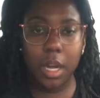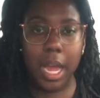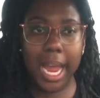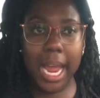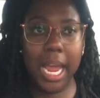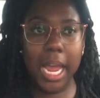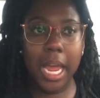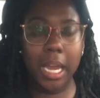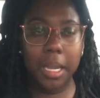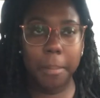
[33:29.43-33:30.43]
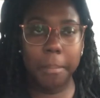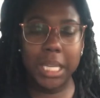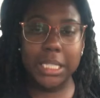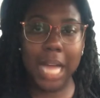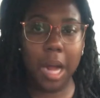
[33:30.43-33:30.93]
and
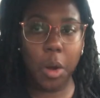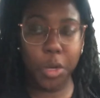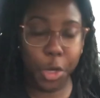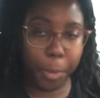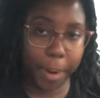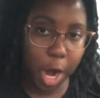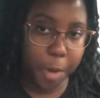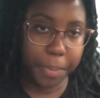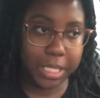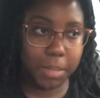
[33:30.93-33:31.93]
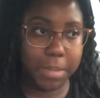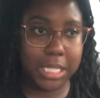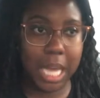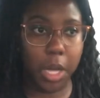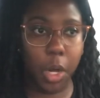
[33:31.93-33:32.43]
miss out on your purpose,
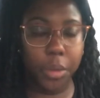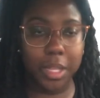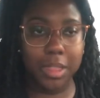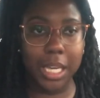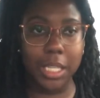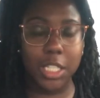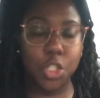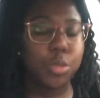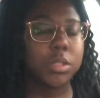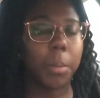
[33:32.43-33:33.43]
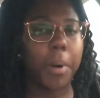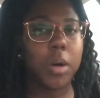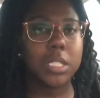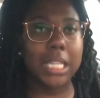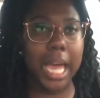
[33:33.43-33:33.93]
miss out on the things that you're
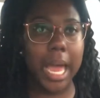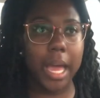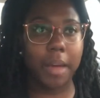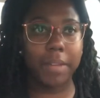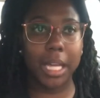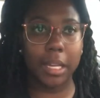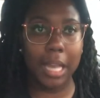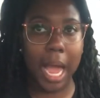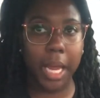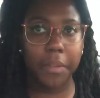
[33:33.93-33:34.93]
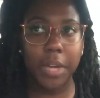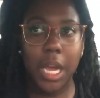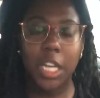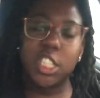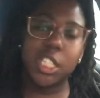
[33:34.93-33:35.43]
supposed to have in life
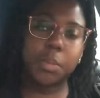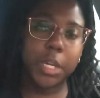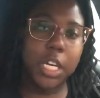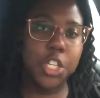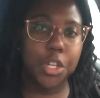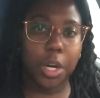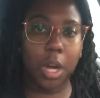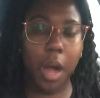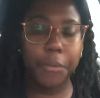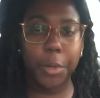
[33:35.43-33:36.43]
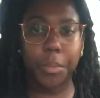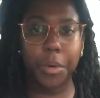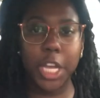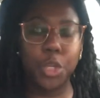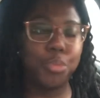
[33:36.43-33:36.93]
just because you're comfortable
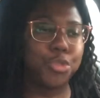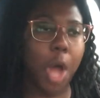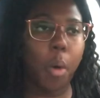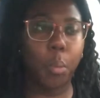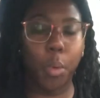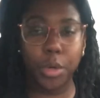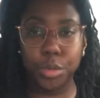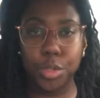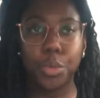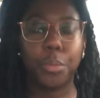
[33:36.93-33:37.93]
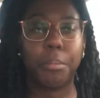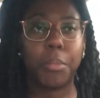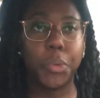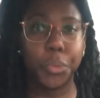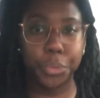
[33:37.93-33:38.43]
and you don't want to
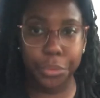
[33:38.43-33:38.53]
move.